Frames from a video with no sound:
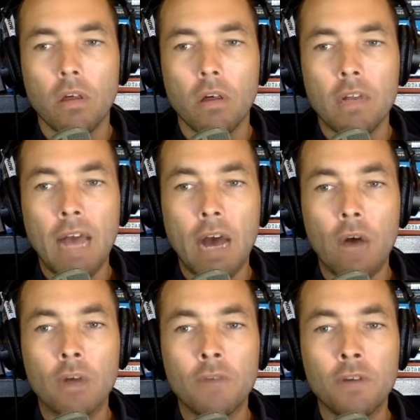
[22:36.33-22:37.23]

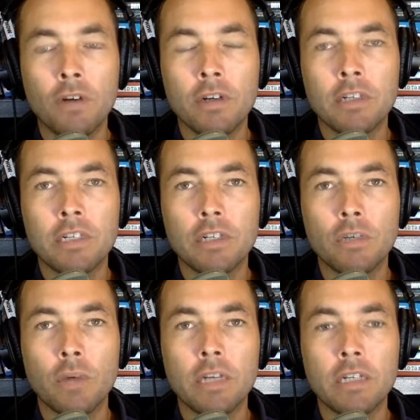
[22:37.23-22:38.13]
Now, if you're in a
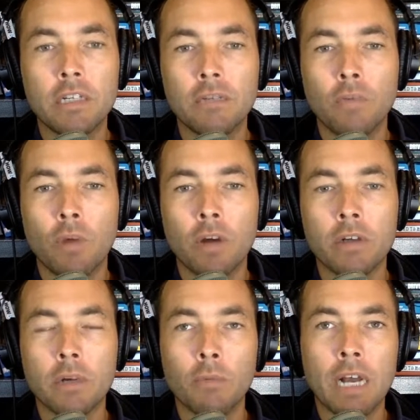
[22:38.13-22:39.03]
situation where
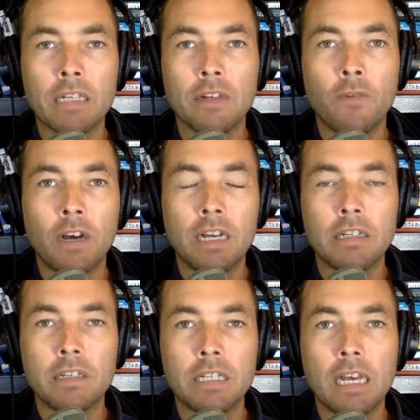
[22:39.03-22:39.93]
someone has to
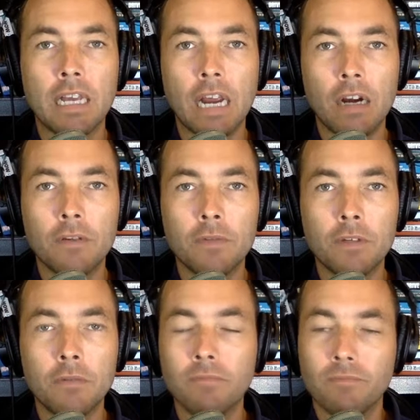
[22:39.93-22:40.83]
financially take care of
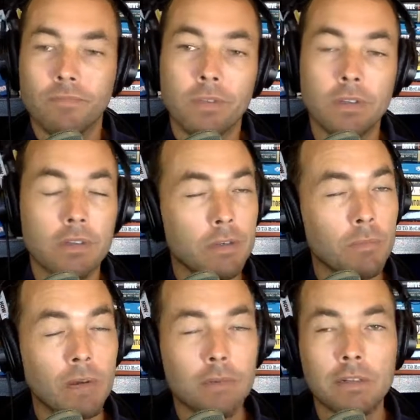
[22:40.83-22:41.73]
you,
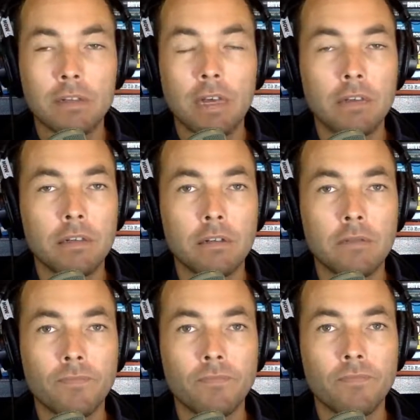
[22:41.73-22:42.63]
sometimes that's the case.
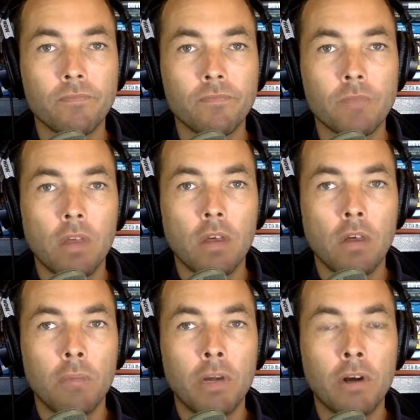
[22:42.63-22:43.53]

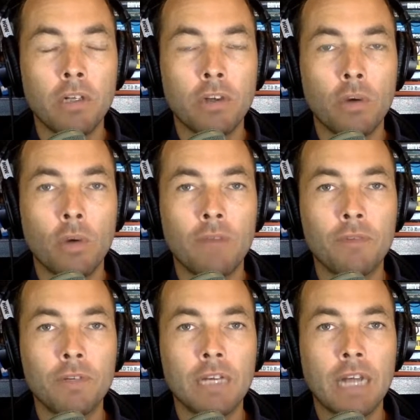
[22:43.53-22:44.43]
But is there a way for
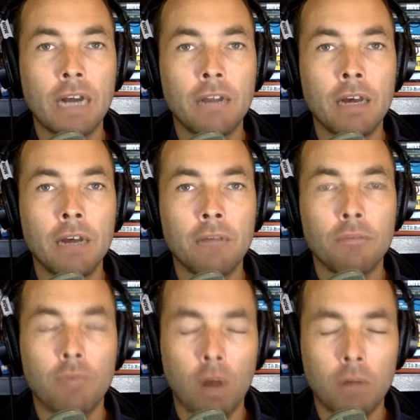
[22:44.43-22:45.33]
you to get out of that?
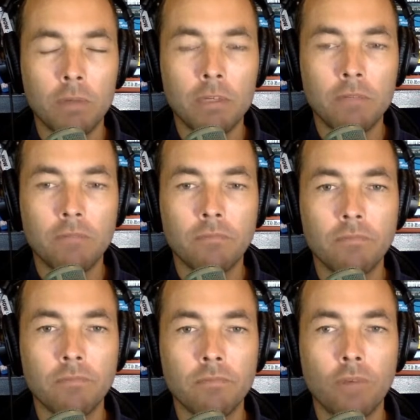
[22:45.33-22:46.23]
Probably.
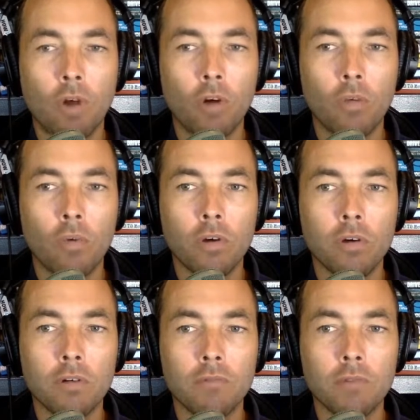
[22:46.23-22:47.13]
Hard
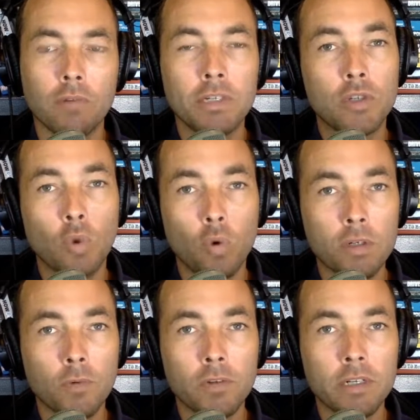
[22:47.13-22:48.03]
work,
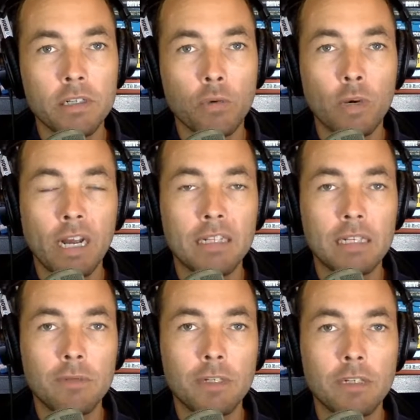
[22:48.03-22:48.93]
resourcefulness,
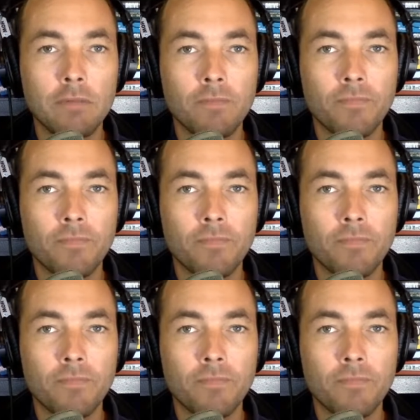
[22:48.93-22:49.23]
creativity.